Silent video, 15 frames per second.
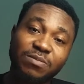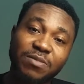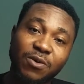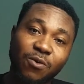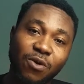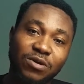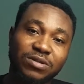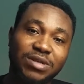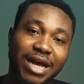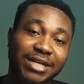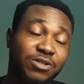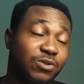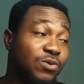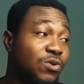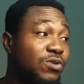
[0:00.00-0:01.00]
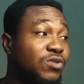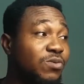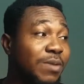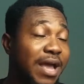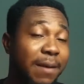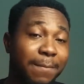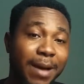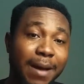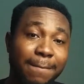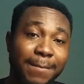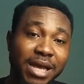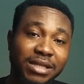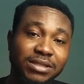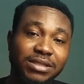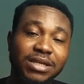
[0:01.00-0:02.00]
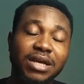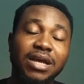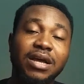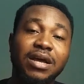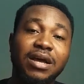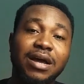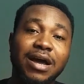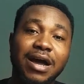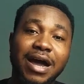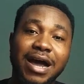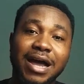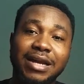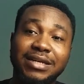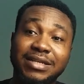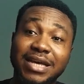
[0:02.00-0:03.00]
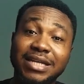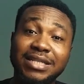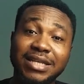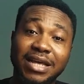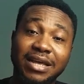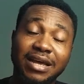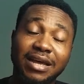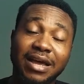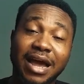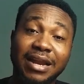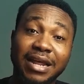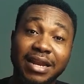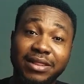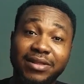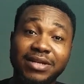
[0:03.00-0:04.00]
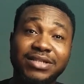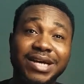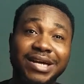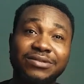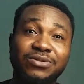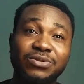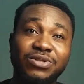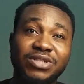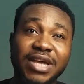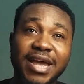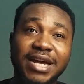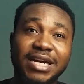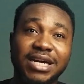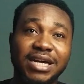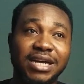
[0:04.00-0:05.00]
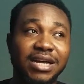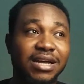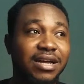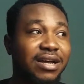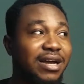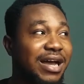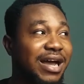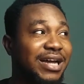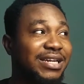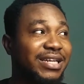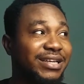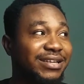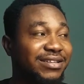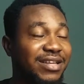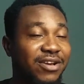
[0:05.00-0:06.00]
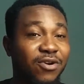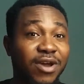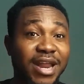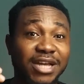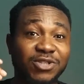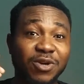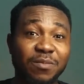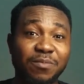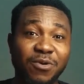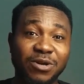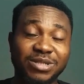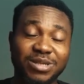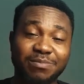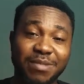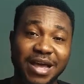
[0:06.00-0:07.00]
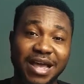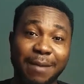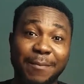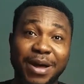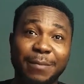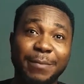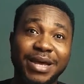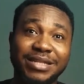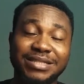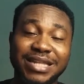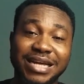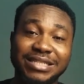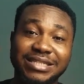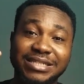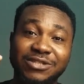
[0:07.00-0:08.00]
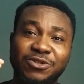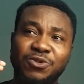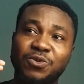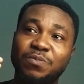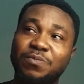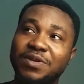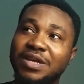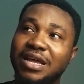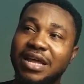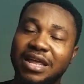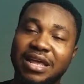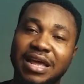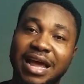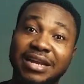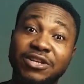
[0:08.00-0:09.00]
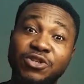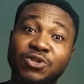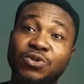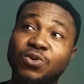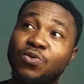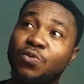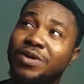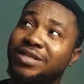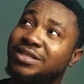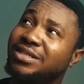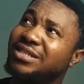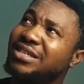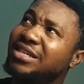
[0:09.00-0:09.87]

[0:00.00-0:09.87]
me was I should go to my apartment and get an electrician to check the connection box in my apartment, that it should be an issue with